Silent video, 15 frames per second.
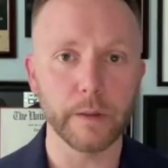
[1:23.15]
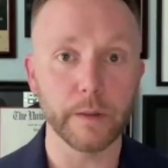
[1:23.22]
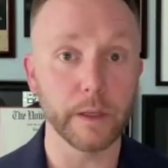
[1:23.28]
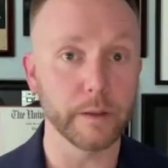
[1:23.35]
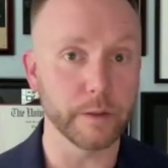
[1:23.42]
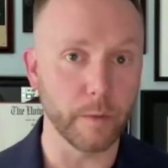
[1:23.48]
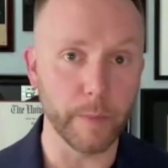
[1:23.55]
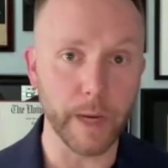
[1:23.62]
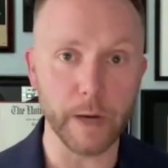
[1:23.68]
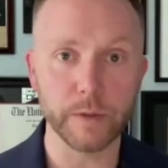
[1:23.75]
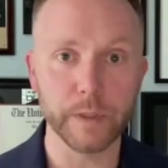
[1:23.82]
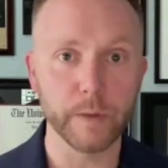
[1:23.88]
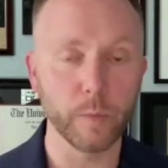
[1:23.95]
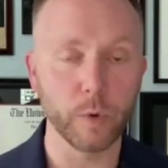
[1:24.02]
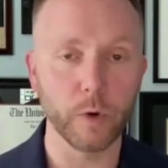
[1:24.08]
the
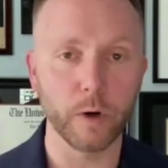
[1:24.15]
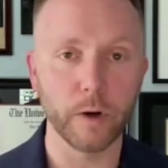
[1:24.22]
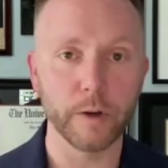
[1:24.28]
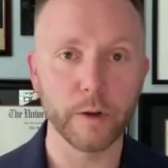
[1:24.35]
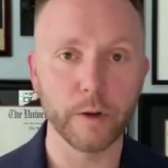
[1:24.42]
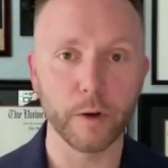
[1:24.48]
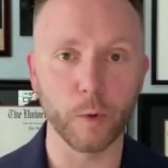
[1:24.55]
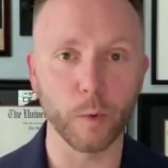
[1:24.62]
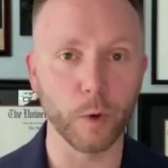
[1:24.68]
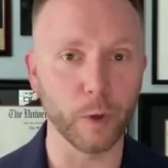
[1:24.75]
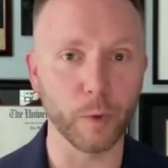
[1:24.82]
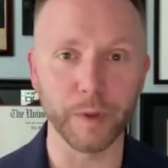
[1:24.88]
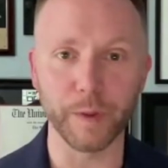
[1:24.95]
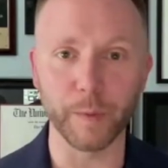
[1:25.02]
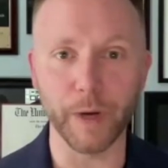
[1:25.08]
Intermountain board, her
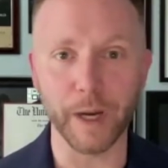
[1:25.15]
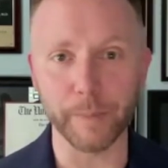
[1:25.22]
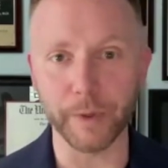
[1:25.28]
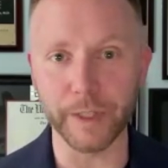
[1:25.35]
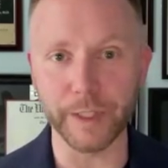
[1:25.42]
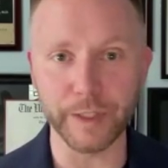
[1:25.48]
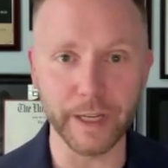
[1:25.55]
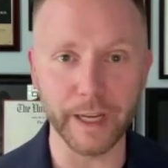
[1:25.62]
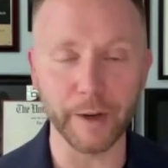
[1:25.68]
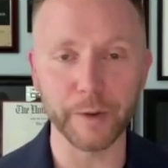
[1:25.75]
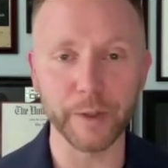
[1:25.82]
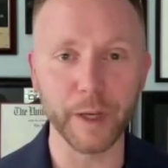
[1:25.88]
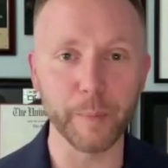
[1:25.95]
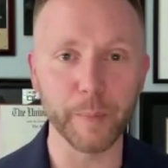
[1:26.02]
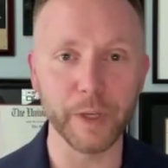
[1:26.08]
work with the population
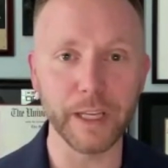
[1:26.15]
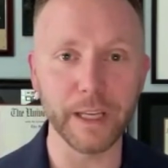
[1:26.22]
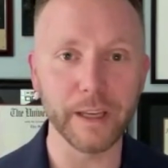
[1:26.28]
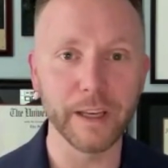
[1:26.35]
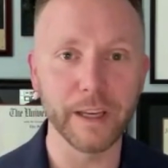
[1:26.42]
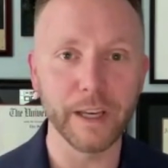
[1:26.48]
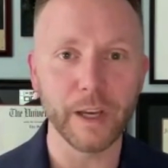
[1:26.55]
health company,